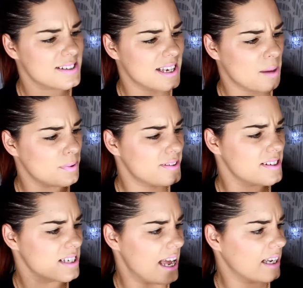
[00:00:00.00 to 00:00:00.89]
There's a couple of
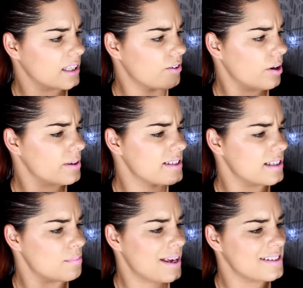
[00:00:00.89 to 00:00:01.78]
slight glittery ones
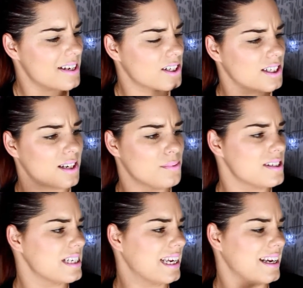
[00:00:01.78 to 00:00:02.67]
in the mattes actually. I'm
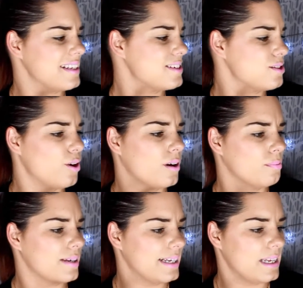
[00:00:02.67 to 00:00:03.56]
just thinking it's not
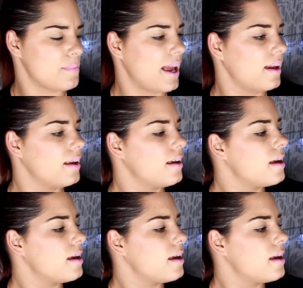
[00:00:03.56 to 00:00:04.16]
completely matte.